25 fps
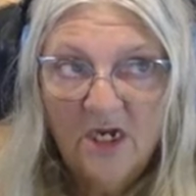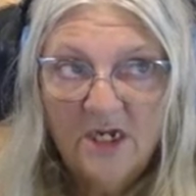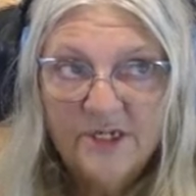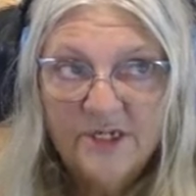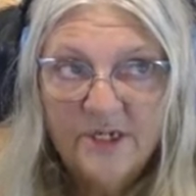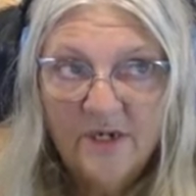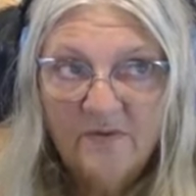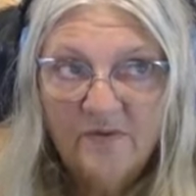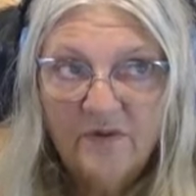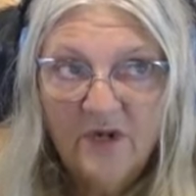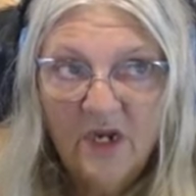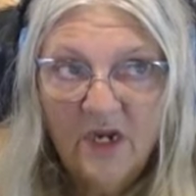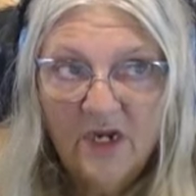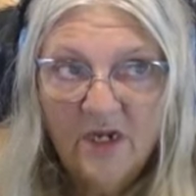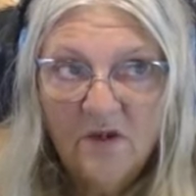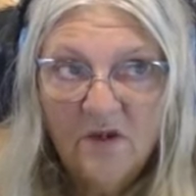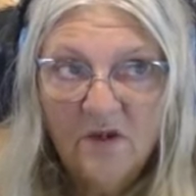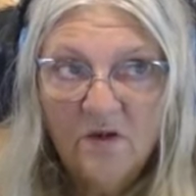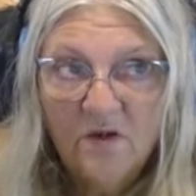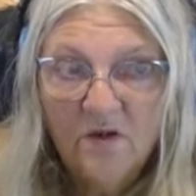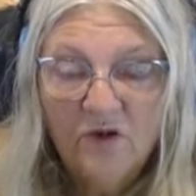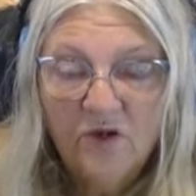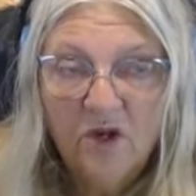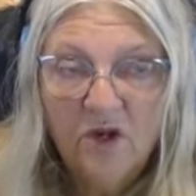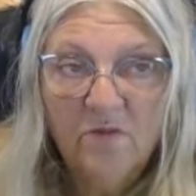as if I could
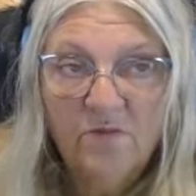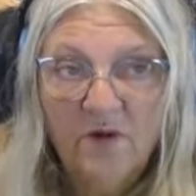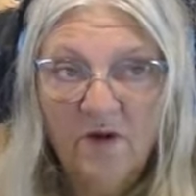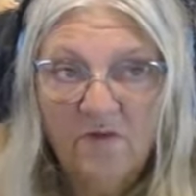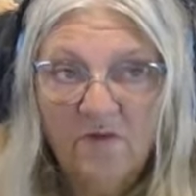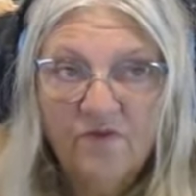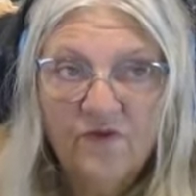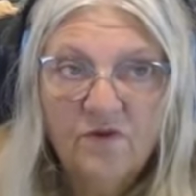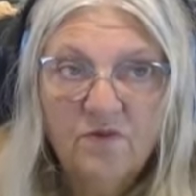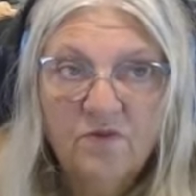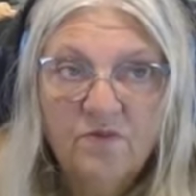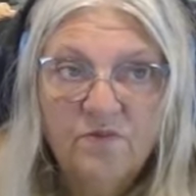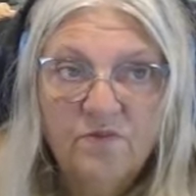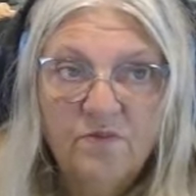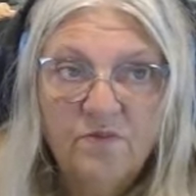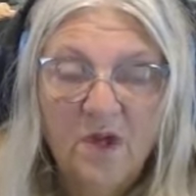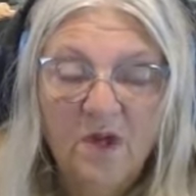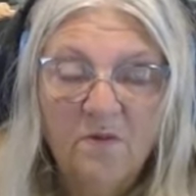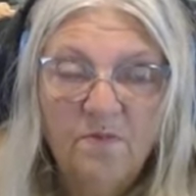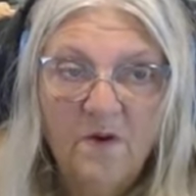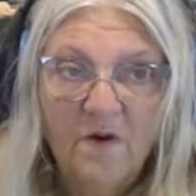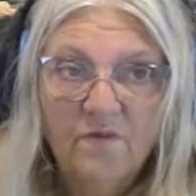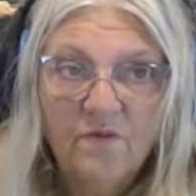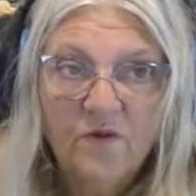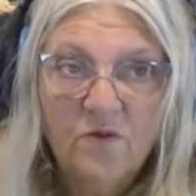look above
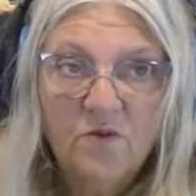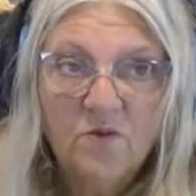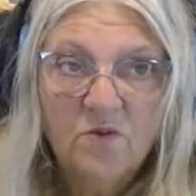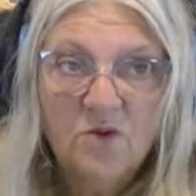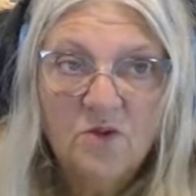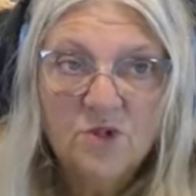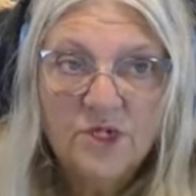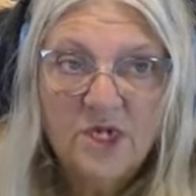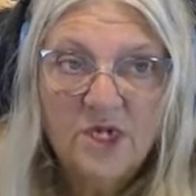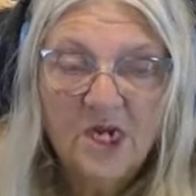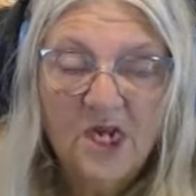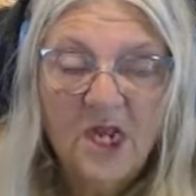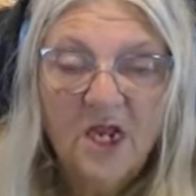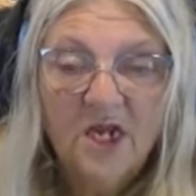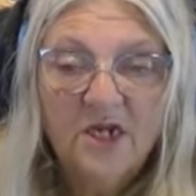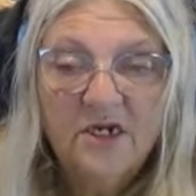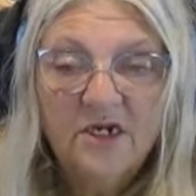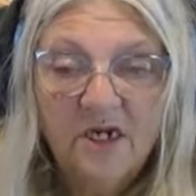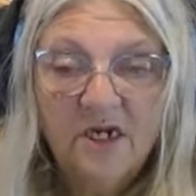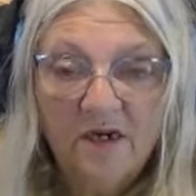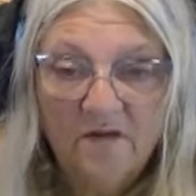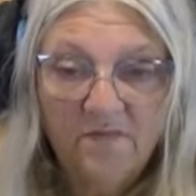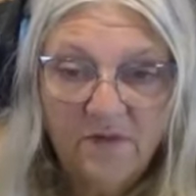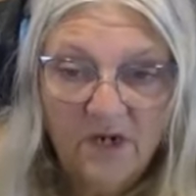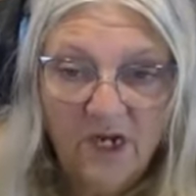the water line
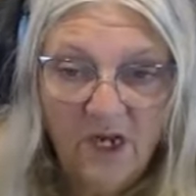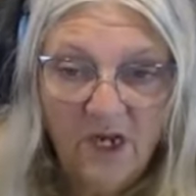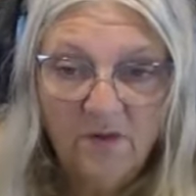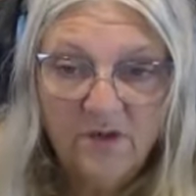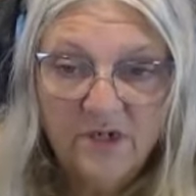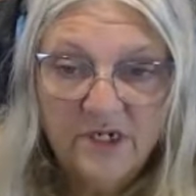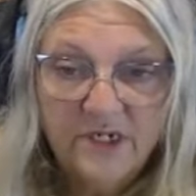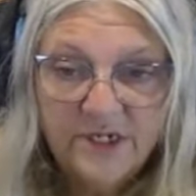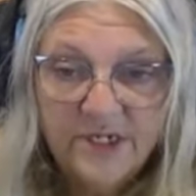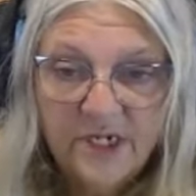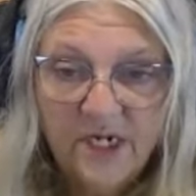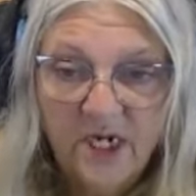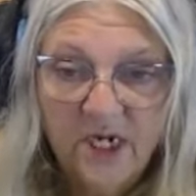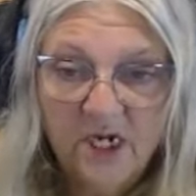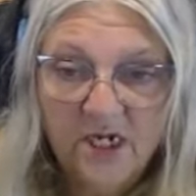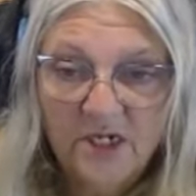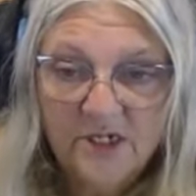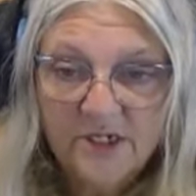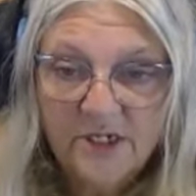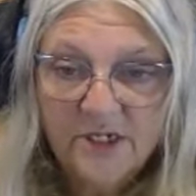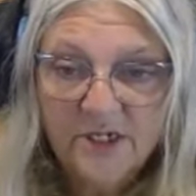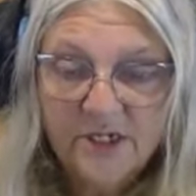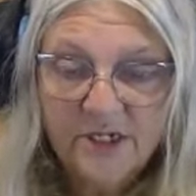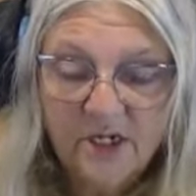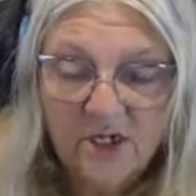and below it.
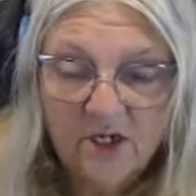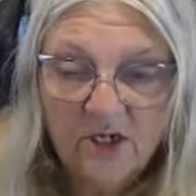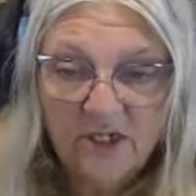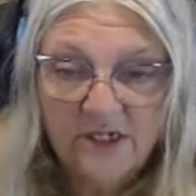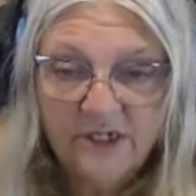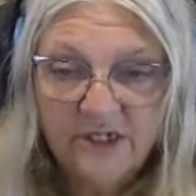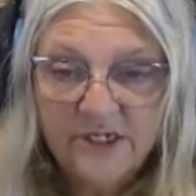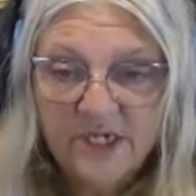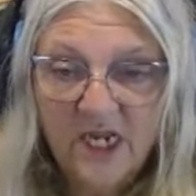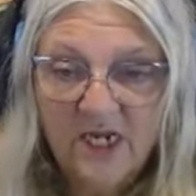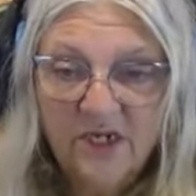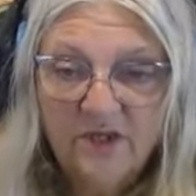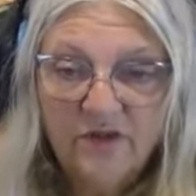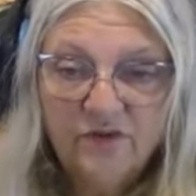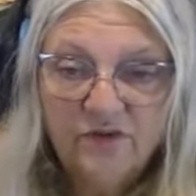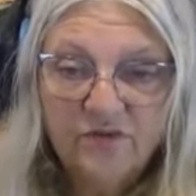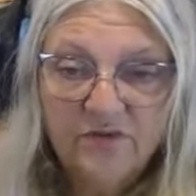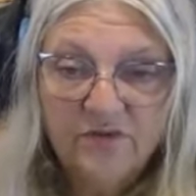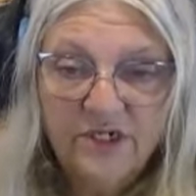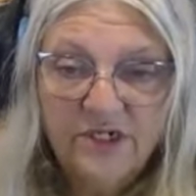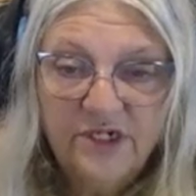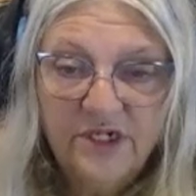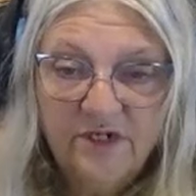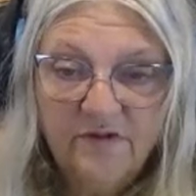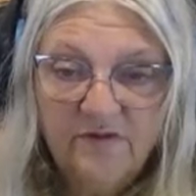It's got this like
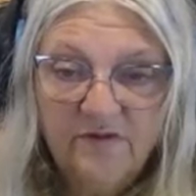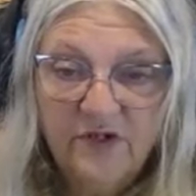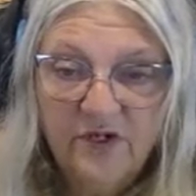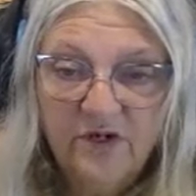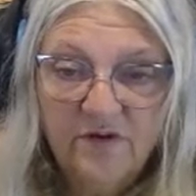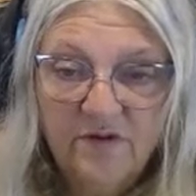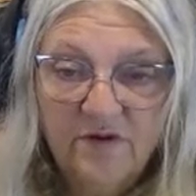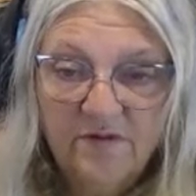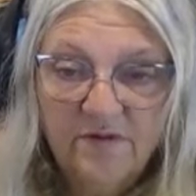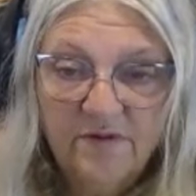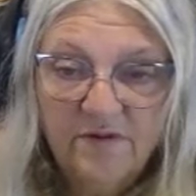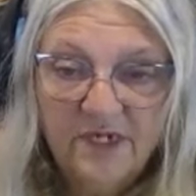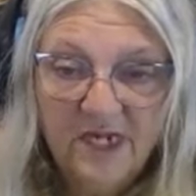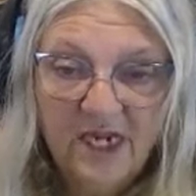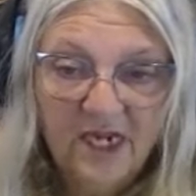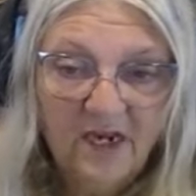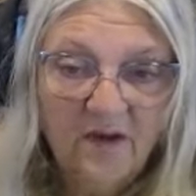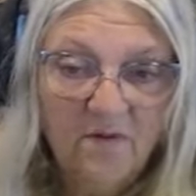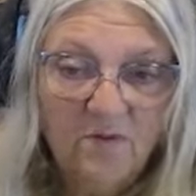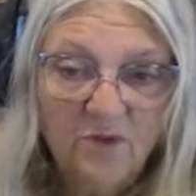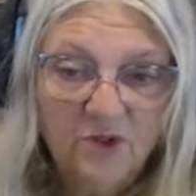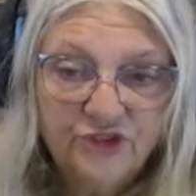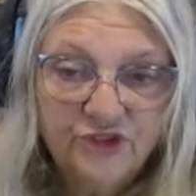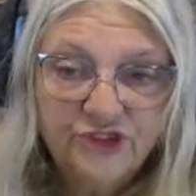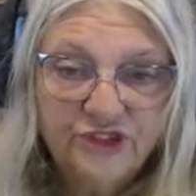3D view, like
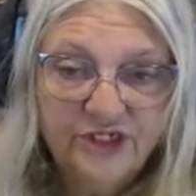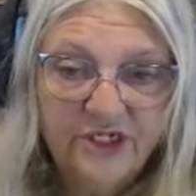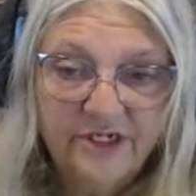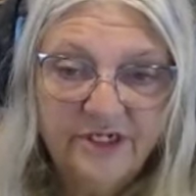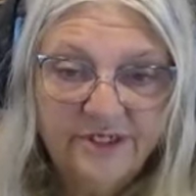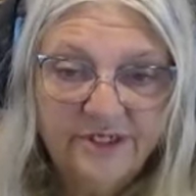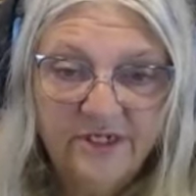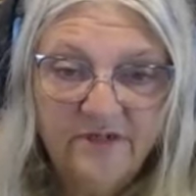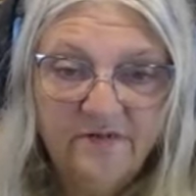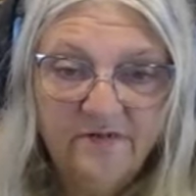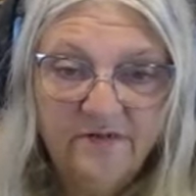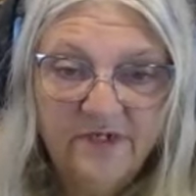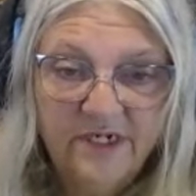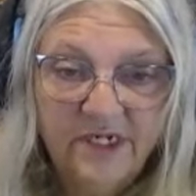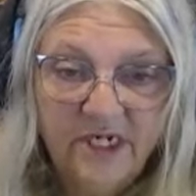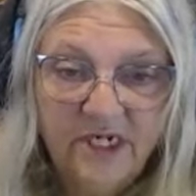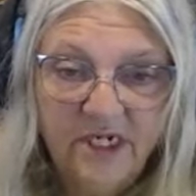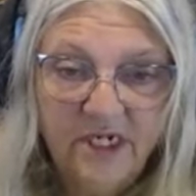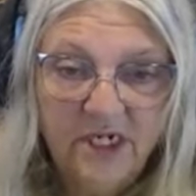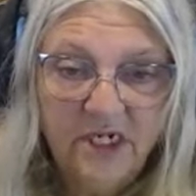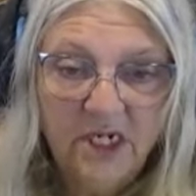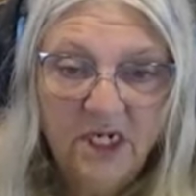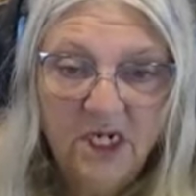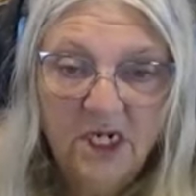I'm watching a TV.